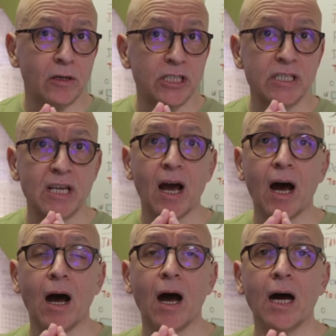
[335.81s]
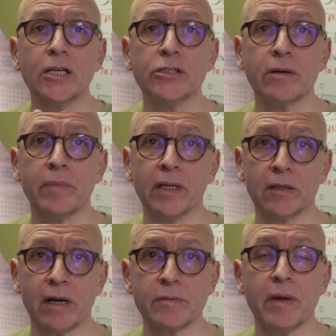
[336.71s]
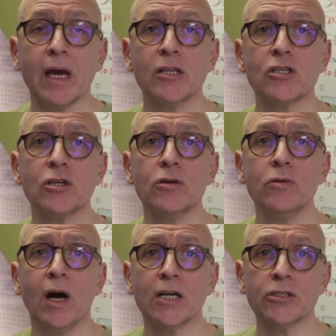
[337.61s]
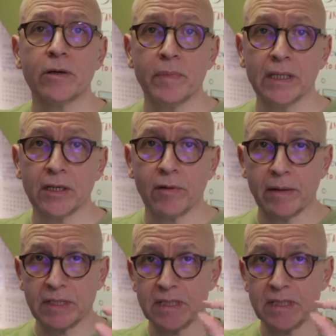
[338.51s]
just 100 milligrams, maybe 200 milligrams.